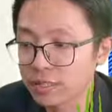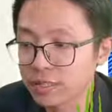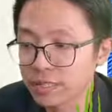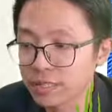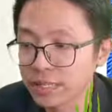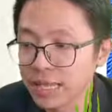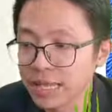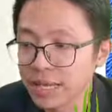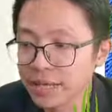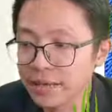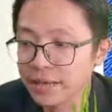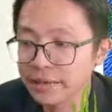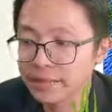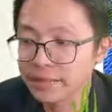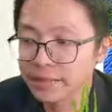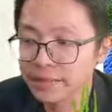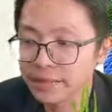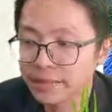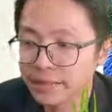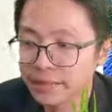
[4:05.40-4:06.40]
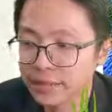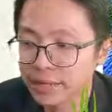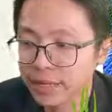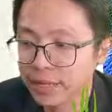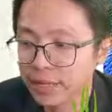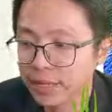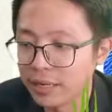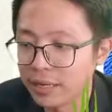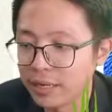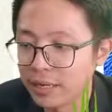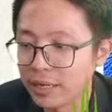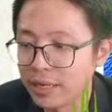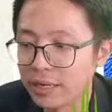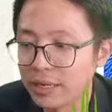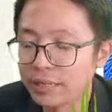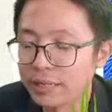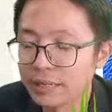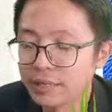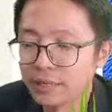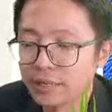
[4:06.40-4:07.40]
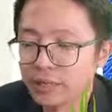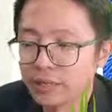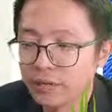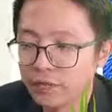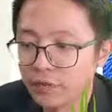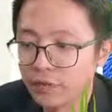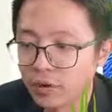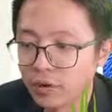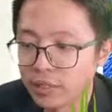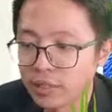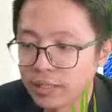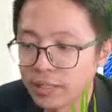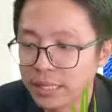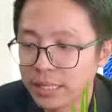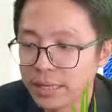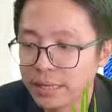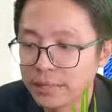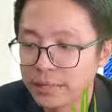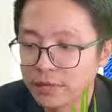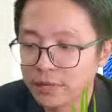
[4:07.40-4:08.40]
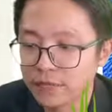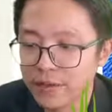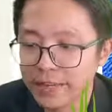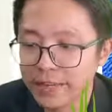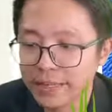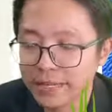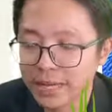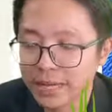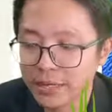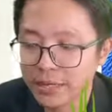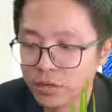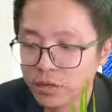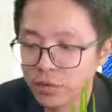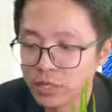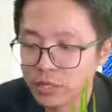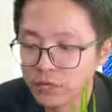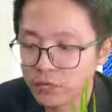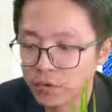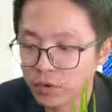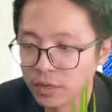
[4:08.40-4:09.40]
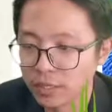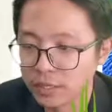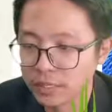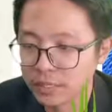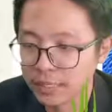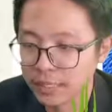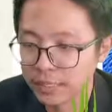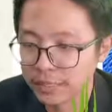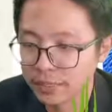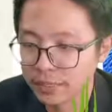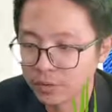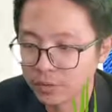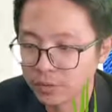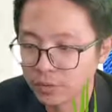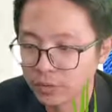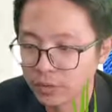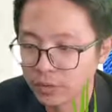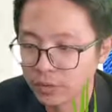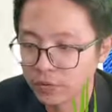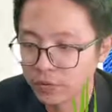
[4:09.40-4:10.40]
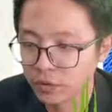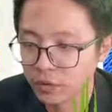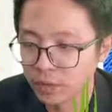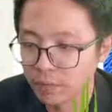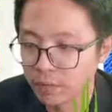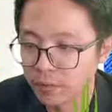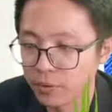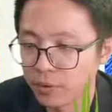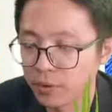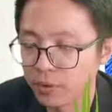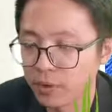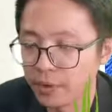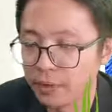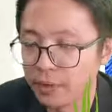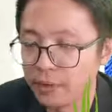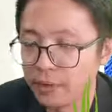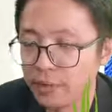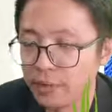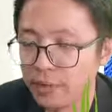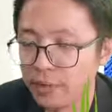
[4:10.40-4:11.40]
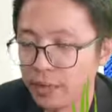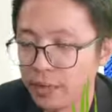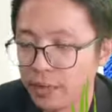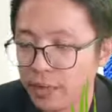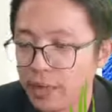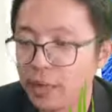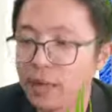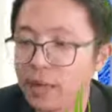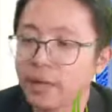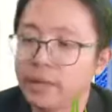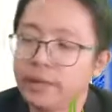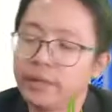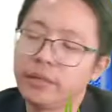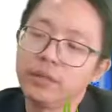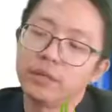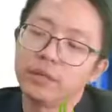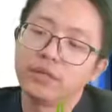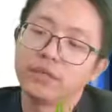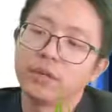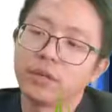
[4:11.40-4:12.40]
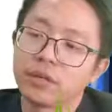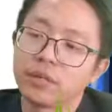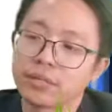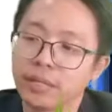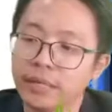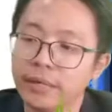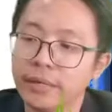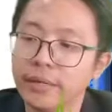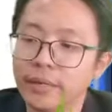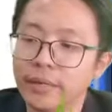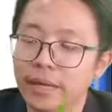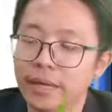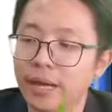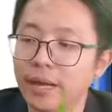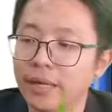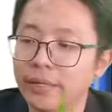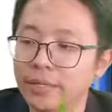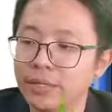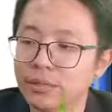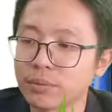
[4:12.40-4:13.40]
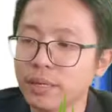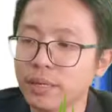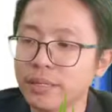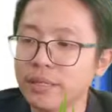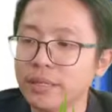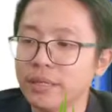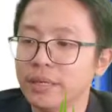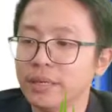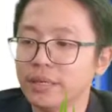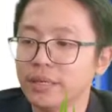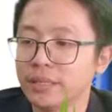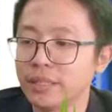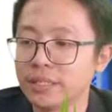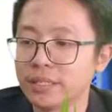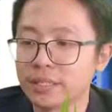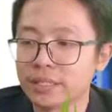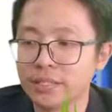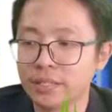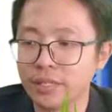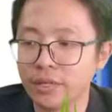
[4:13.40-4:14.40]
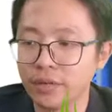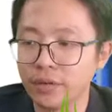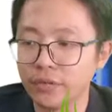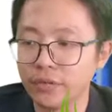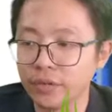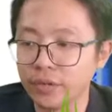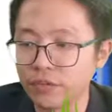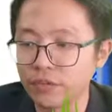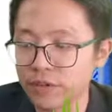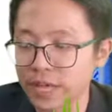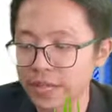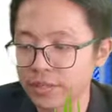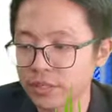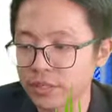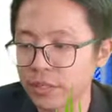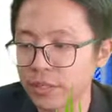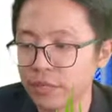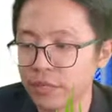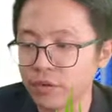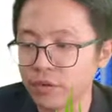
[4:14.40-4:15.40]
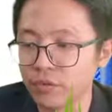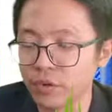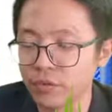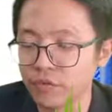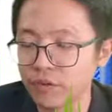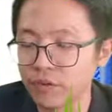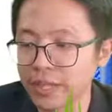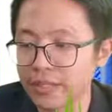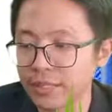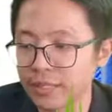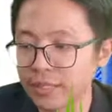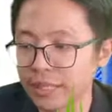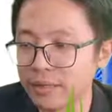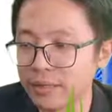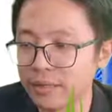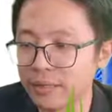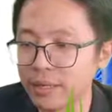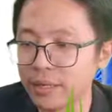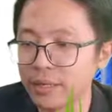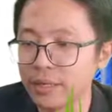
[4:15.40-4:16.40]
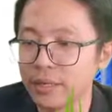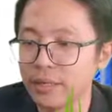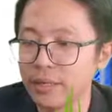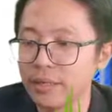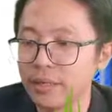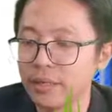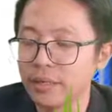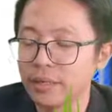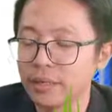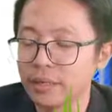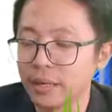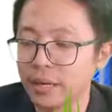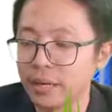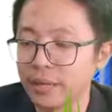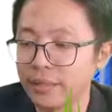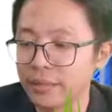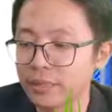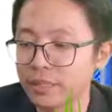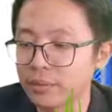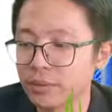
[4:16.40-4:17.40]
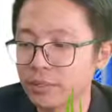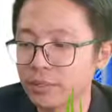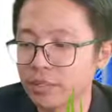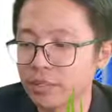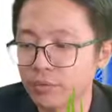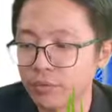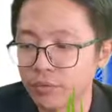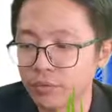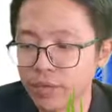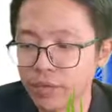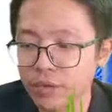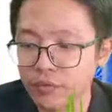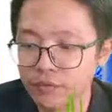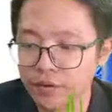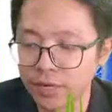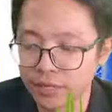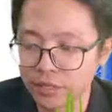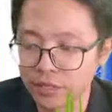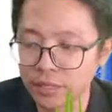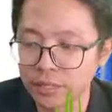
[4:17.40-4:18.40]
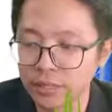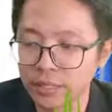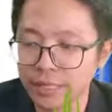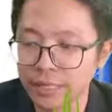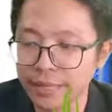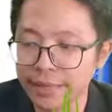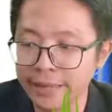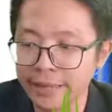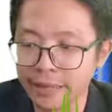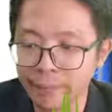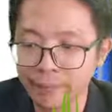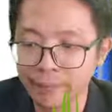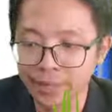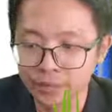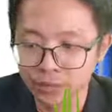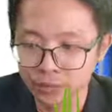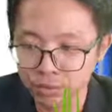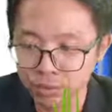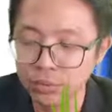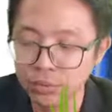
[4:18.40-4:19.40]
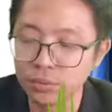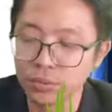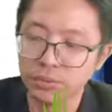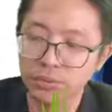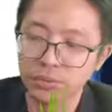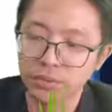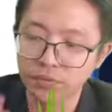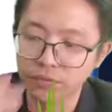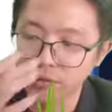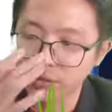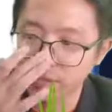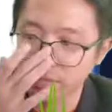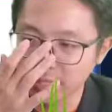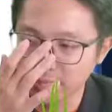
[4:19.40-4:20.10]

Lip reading: light. It focus the light. A fat guy always focus the light to the focal point. It focus the light. This one, this is a reflection. It reflect the light away. This one is refraction. The light can pass through. It's different.